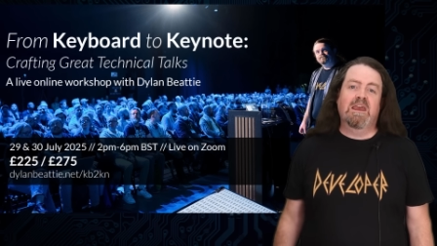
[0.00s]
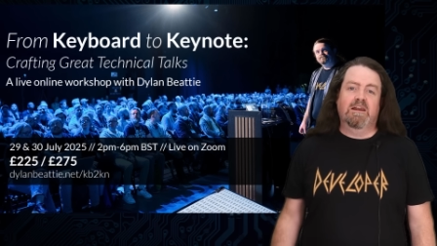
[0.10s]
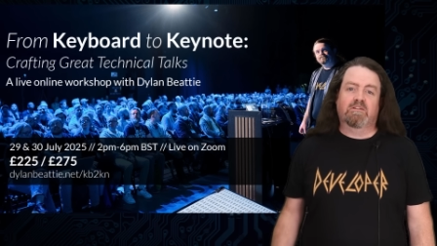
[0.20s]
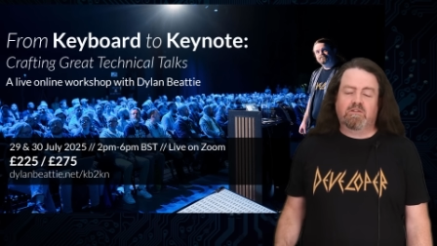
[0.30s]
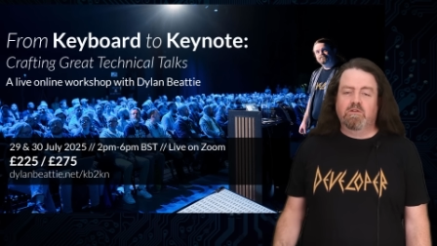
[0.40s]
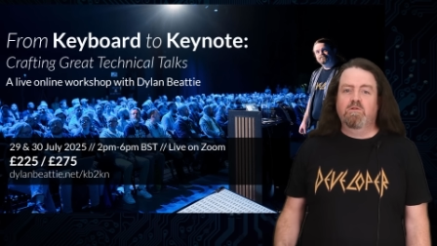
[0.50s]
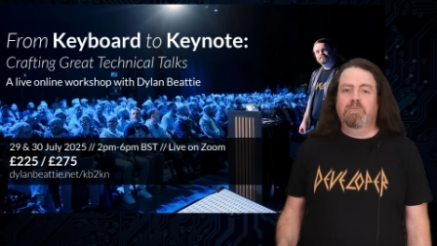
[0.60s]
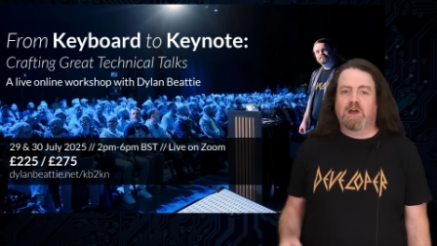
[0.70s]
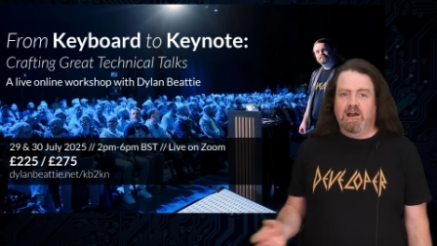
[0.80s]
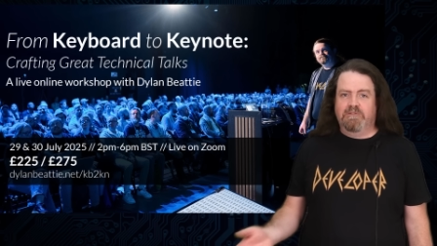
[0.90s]
It's two
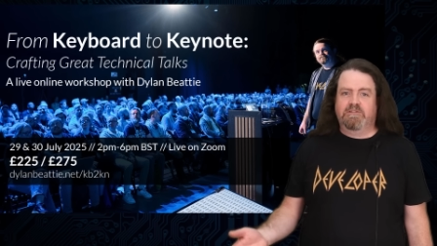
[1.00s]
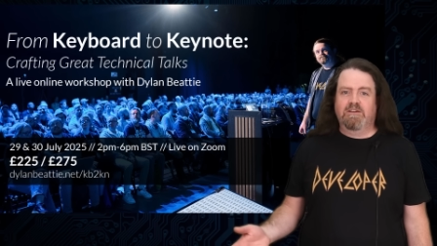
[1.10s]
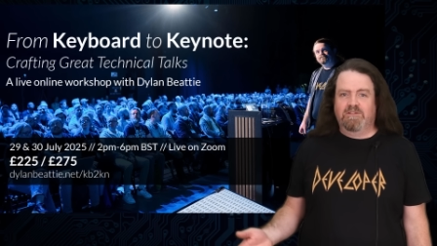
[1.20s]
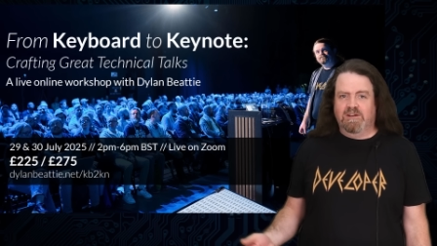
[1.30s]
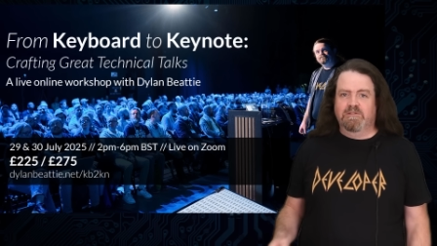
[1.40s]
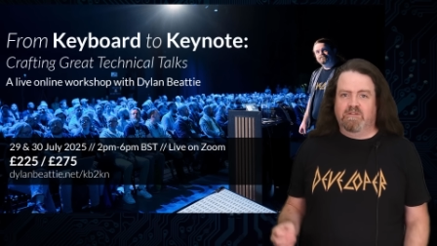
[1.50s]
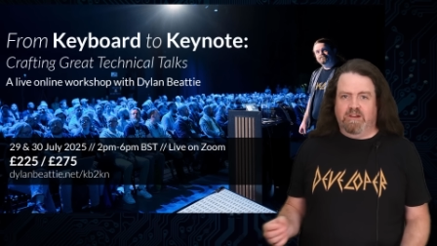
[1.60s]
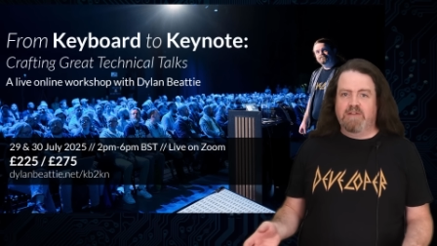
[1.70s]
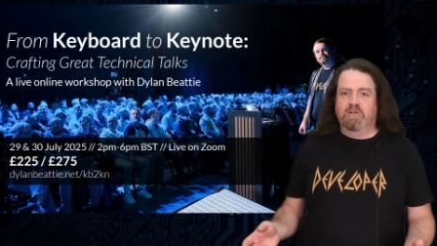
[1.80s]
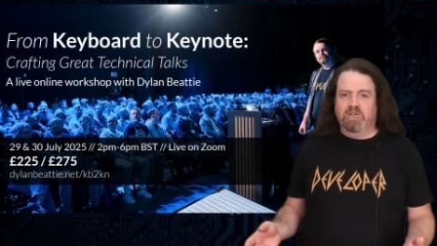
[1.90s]
half-day sessions
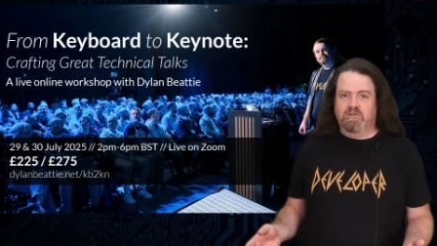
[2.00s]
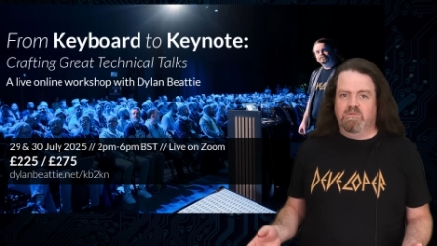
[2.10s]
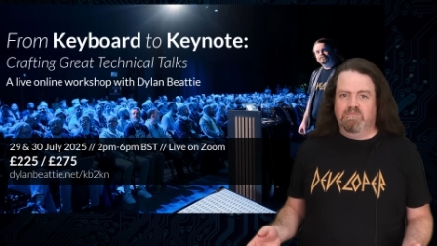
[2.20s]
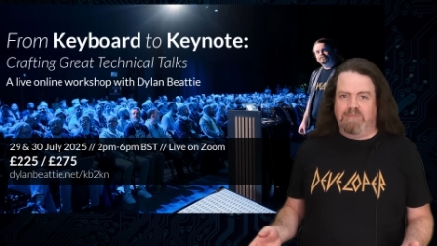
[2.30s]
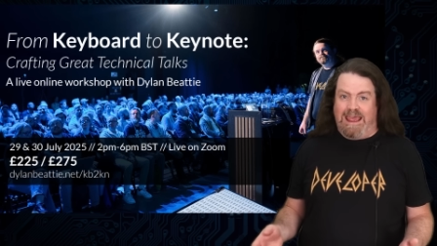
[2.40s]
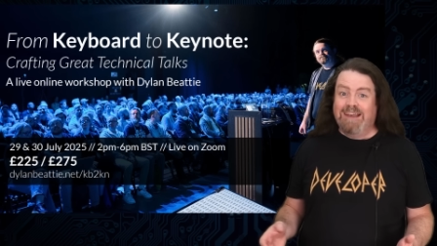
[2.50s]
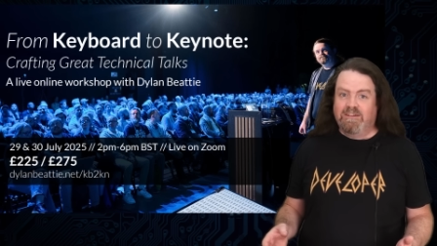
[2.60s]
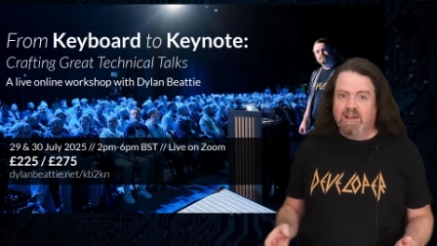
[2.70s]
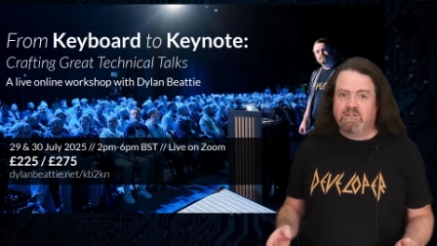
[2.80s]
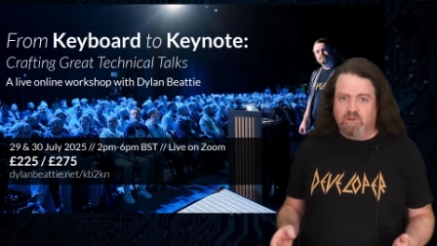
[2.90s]
live on Zoom, and
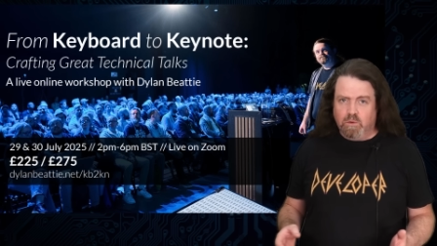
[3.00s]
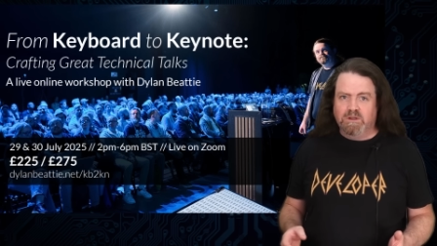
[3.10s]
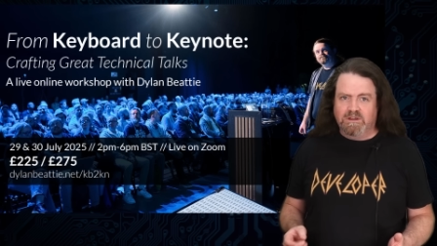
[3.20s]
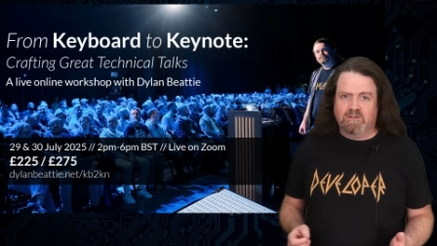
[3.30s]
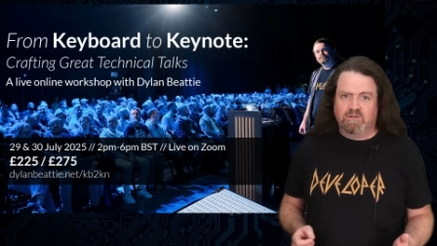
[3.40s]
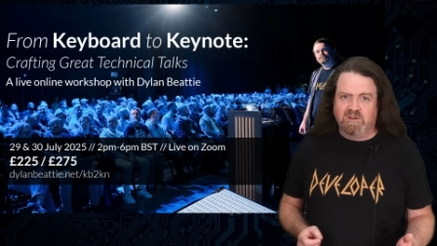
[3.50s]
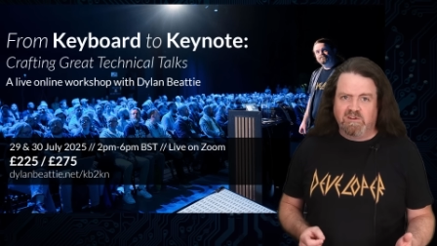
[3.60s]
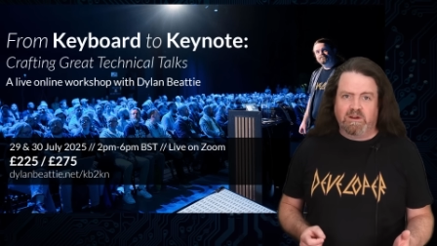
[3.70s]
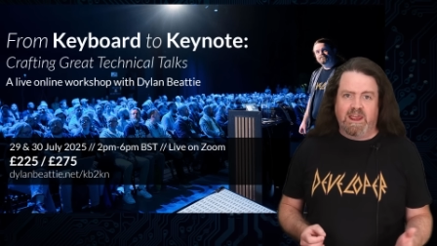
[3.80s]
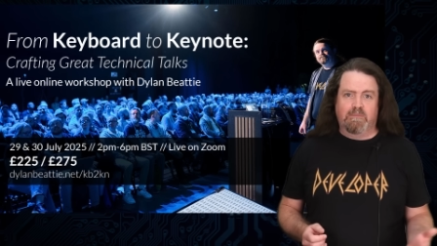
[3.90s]
yes, you will need to switch
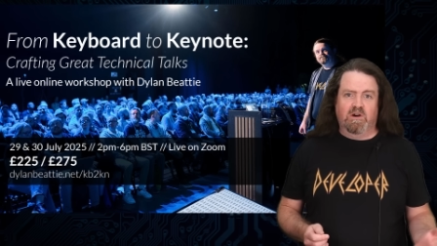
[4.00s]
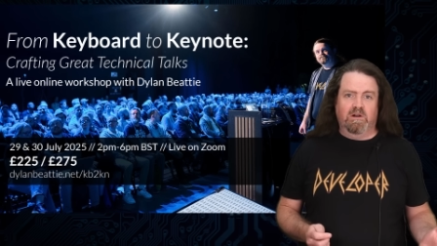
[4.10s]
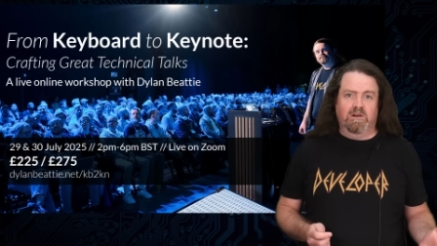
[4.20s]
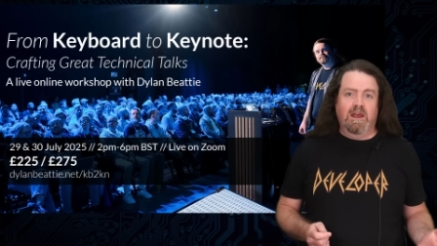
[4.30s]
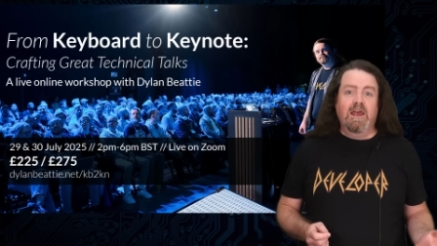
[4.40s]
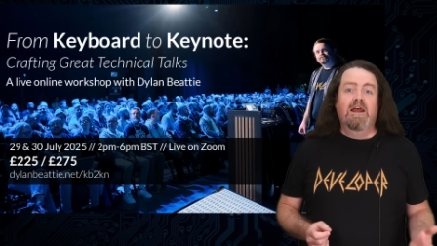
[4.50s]
your camera on.